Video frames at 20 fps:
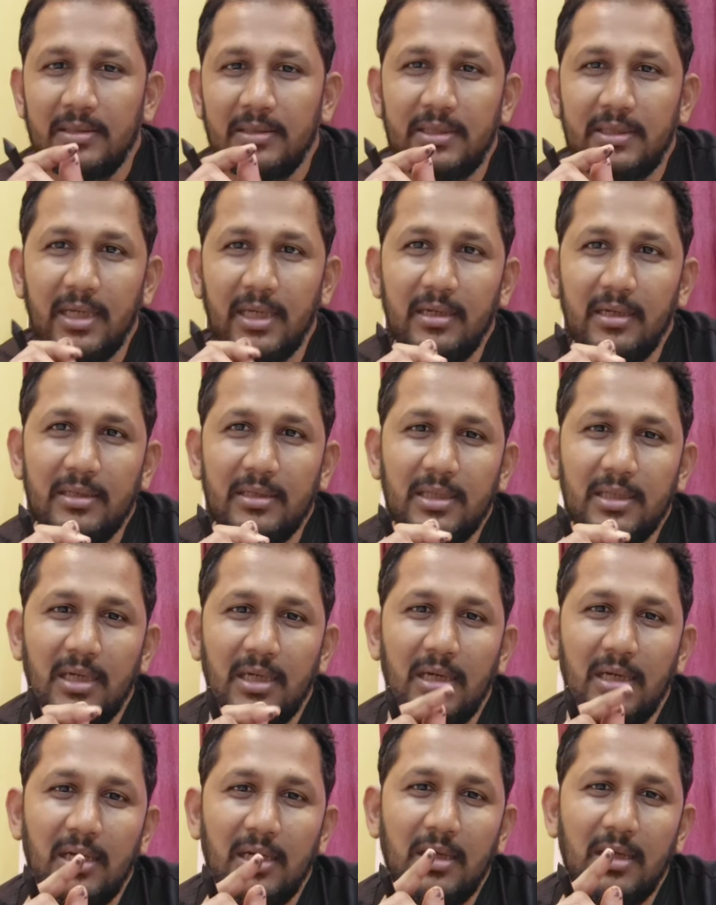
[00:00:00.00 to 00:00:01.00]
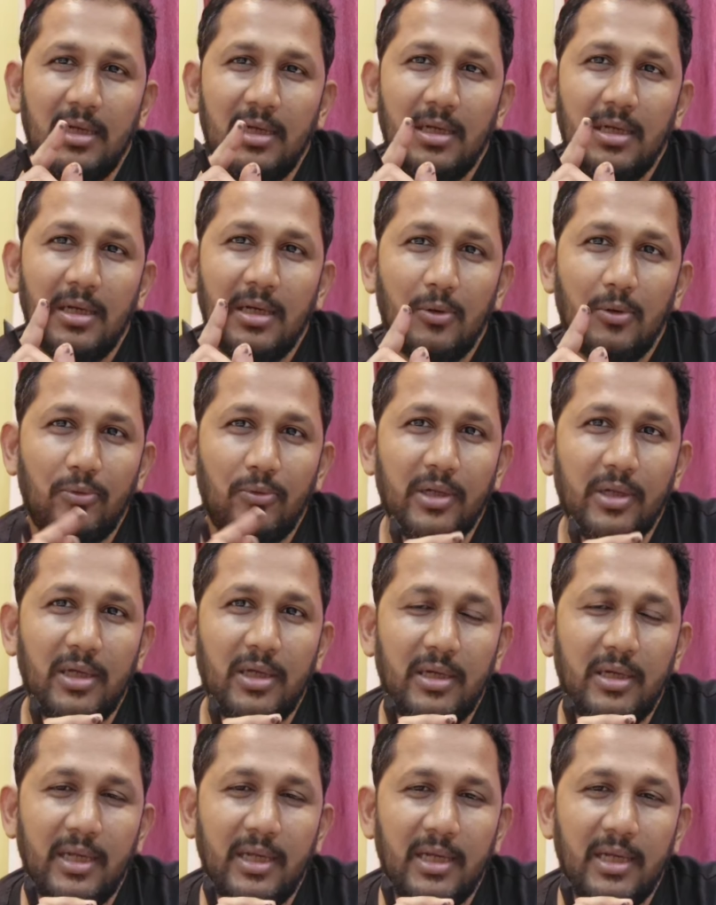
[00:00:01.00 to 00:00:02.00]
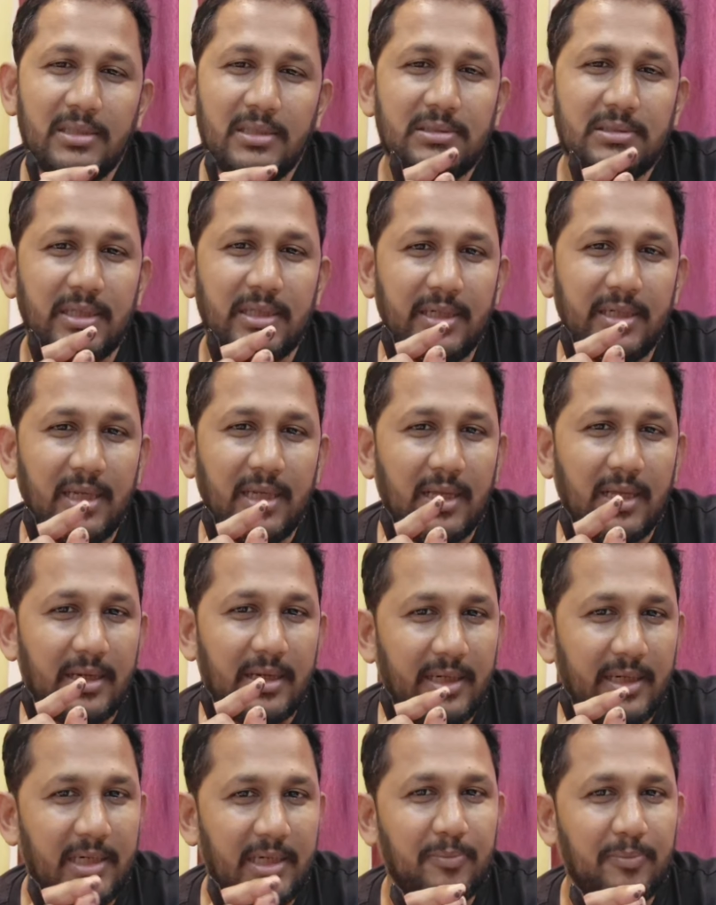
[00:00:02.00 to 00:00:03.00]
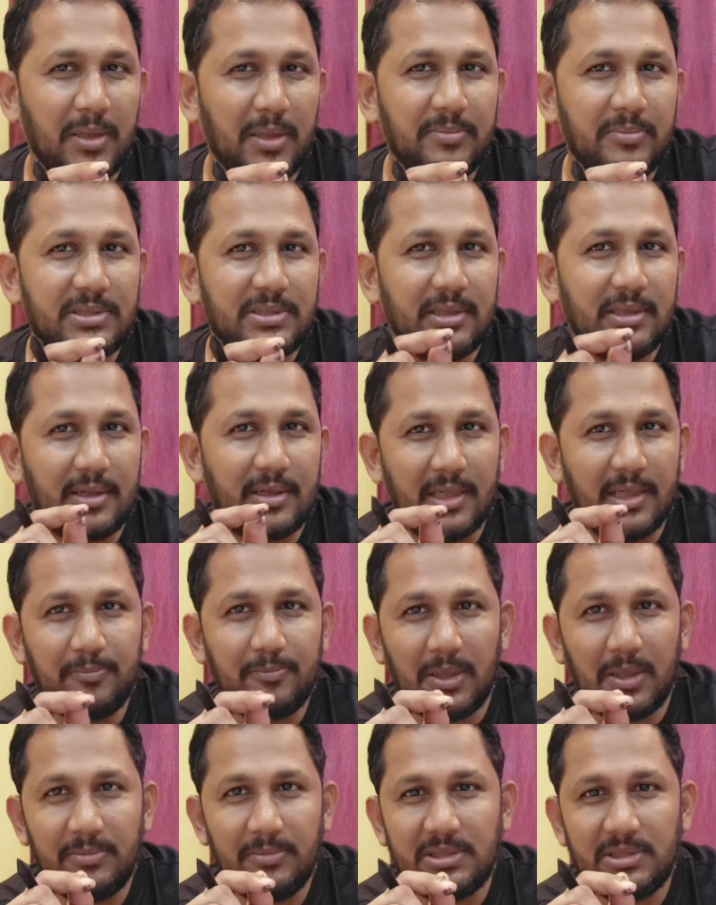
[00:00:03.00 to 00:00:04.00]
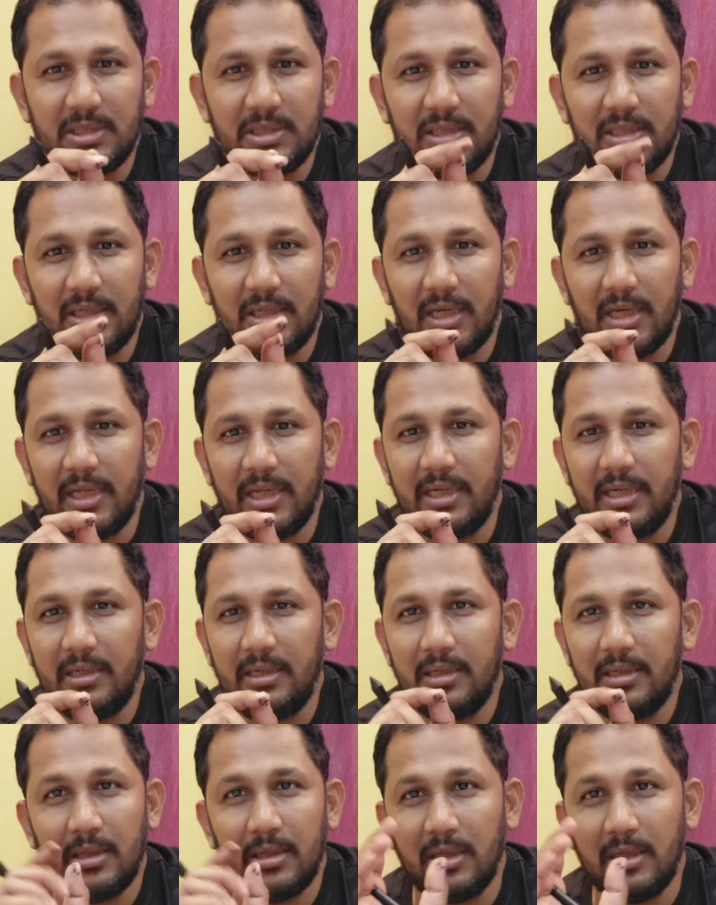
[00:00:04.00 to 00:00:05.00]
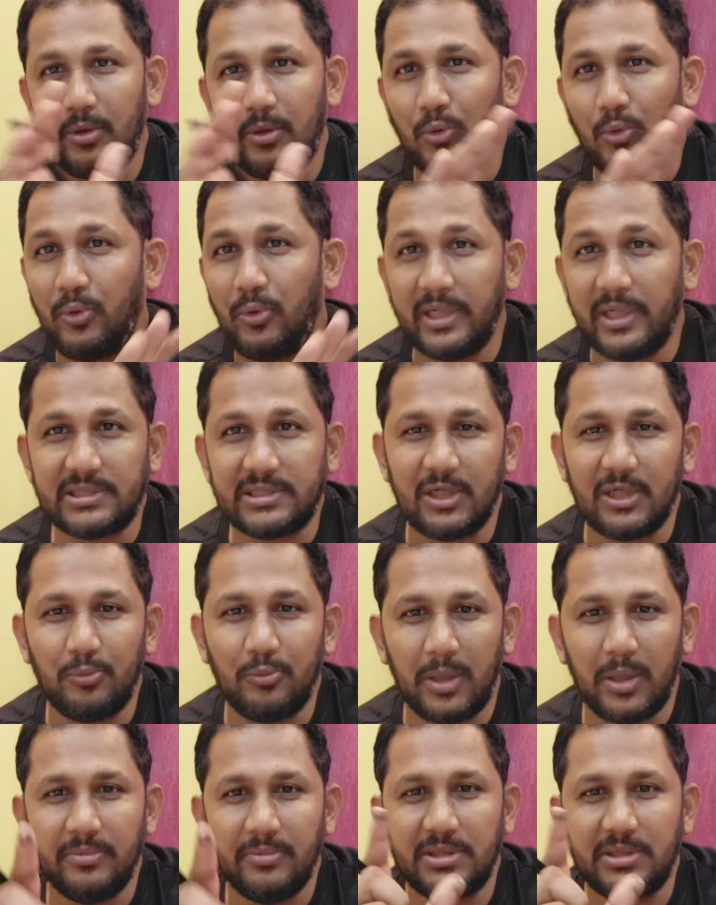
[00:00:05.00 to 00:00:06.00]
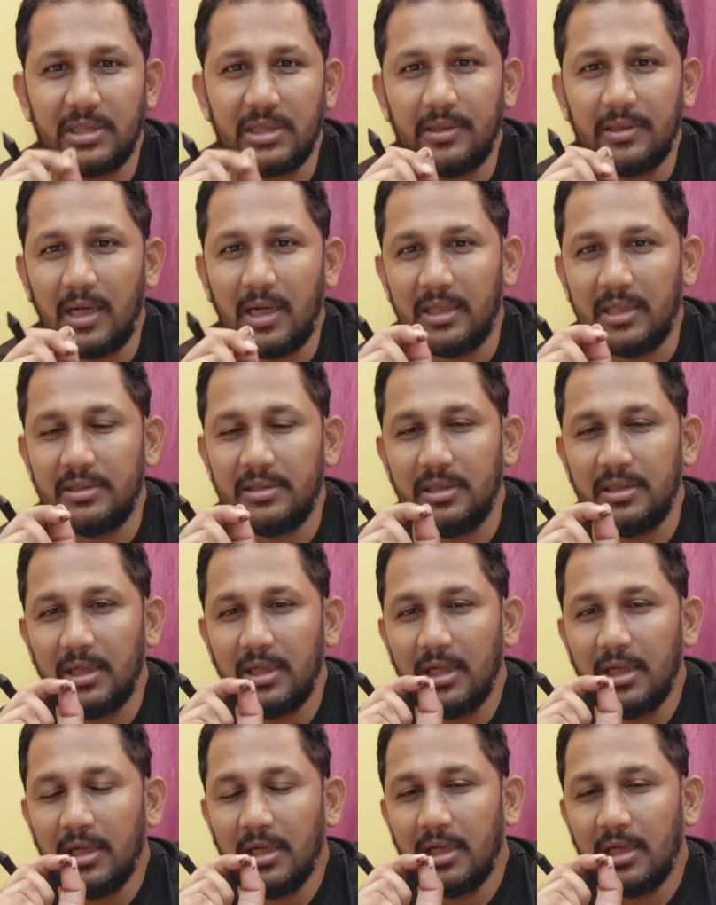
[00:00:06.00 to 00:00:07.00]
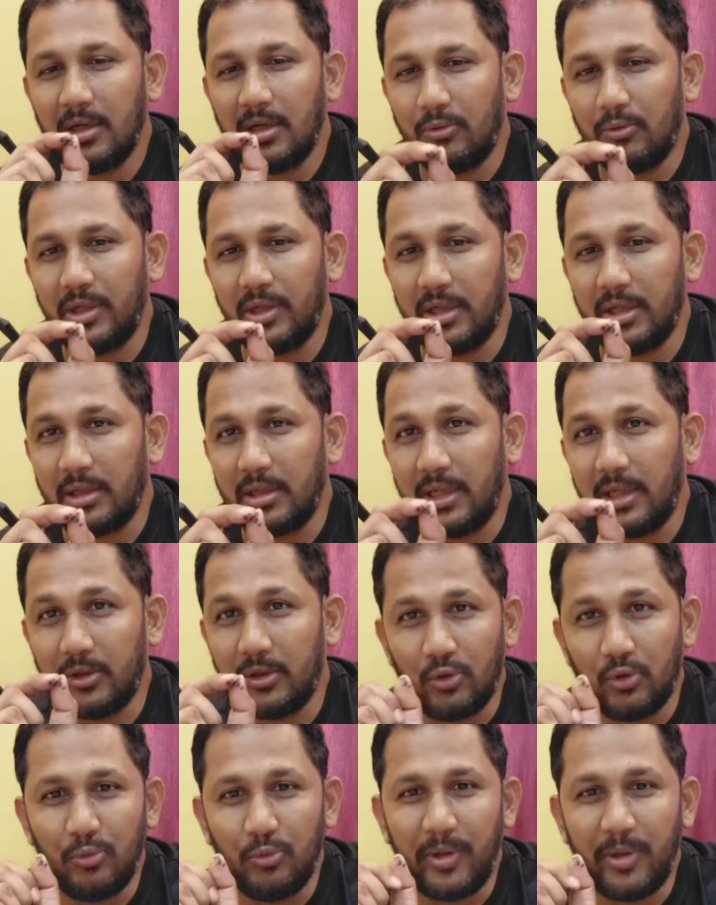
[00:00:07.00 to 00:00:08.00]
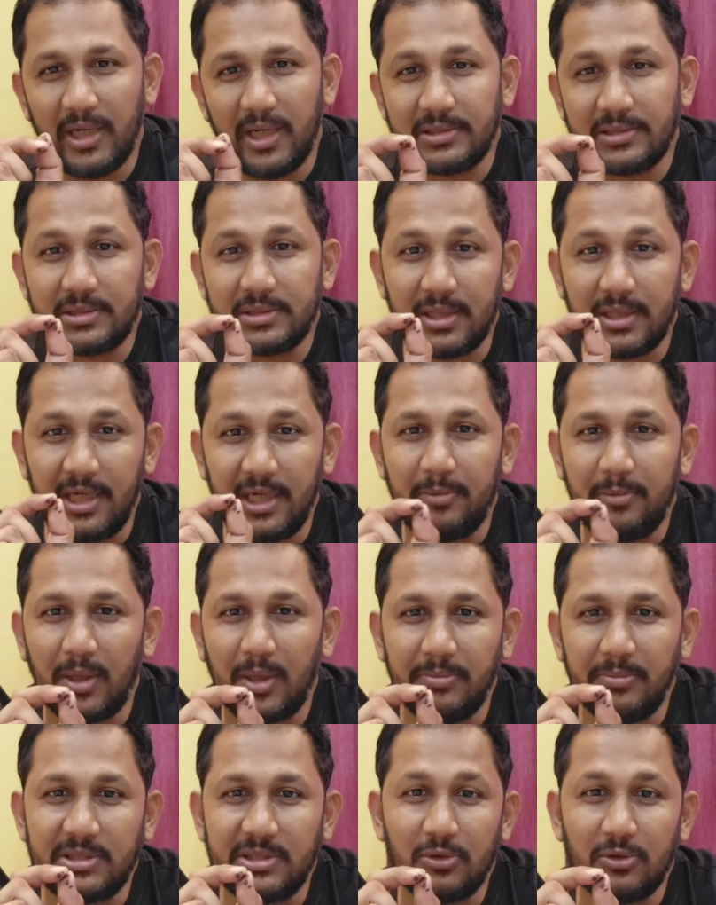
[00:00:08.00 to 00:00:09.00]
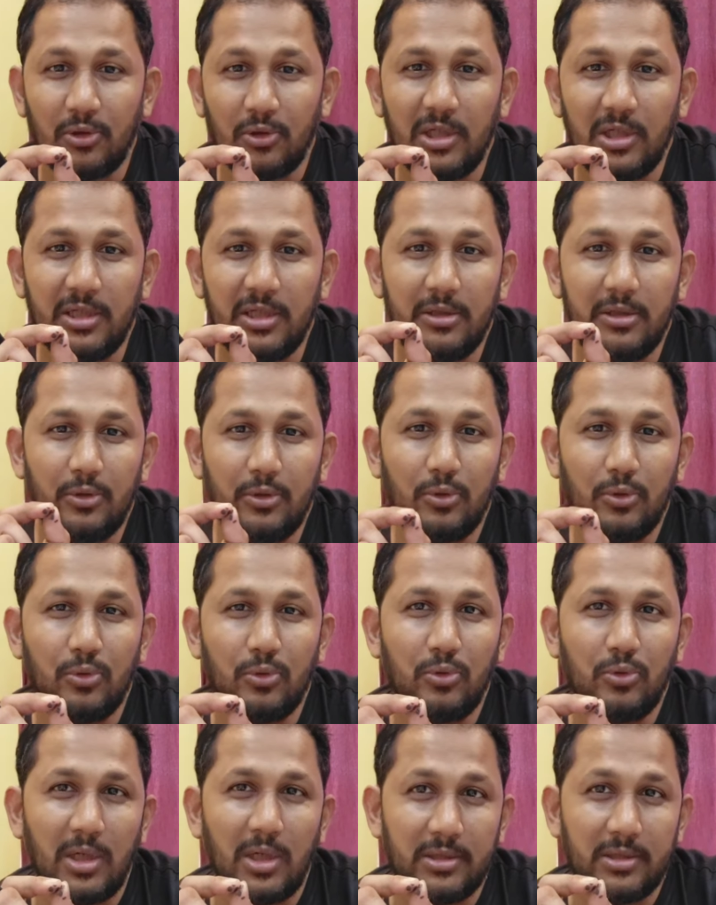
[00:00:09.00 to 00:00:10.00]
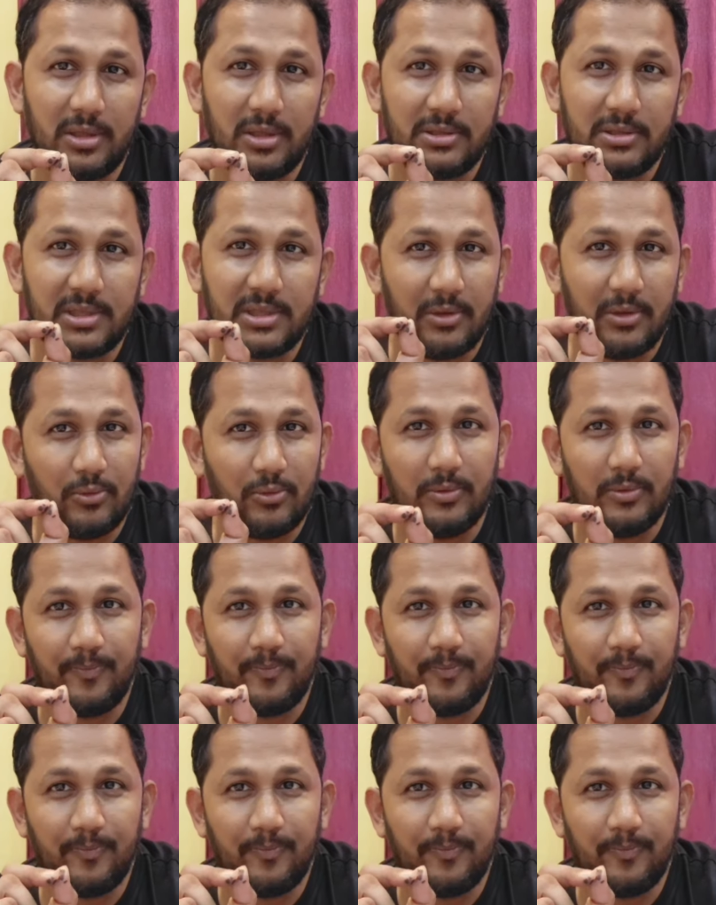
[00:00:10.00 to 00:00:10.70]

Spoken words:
Then the owner has read permission, write permission, and no execute permission. Owner and group has read permission only, no others and